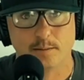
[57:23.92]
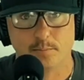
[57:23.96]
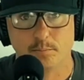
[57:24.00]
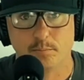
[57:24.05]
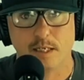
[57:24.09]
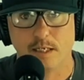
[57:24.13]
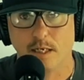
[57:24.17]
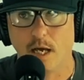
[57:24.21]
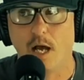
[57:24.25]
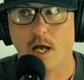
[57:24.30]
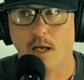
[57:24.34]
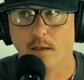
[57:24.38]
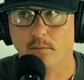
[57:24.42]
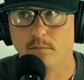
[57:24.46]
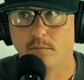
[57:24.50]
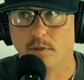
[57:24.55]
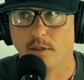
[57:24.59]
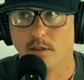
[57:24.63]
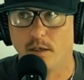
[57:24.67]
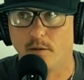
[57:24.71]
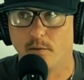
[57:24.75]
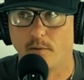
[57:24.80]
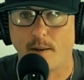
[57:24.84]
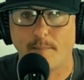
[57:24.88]
beat up,
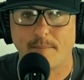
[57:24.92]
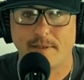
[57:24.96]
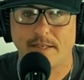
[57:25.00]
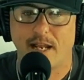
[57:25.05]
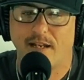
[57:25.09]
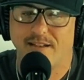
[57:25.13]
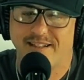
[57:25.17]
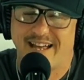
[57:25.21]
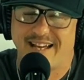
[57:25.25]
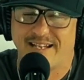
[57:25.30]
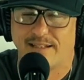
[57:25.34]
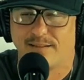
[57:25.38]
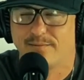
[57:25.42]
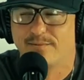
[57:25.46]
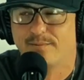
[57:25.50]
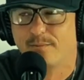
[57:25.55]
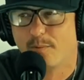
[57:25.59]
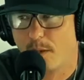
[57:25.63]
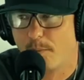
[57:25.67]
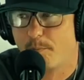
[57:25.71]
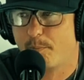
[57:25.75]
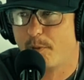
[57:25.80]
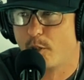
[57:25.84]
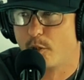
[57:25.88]
you know? I mean, not like
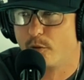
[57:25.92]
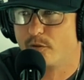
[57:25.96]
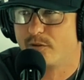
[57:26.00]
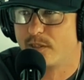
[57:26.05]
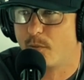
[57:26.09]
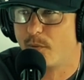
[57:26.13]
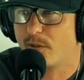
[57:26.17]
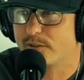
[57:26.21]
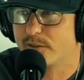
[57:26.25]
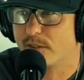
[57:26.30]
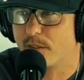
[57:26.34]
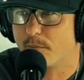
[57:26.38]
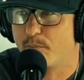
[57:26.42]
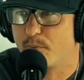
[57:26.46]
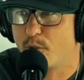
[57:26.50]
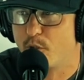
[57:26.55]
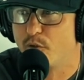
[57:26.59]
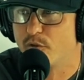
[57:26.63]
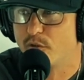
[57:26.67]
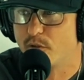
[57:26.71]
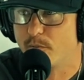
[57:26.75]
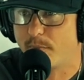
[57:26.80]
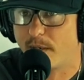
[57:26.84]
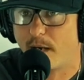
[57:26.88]
abuse. He wasn't
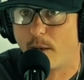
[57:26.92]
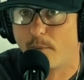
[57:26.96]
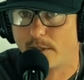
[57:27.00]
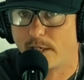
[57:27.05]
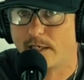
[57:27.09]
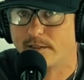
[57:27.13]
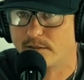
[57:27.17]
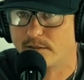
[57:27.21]
abusive, but I would have got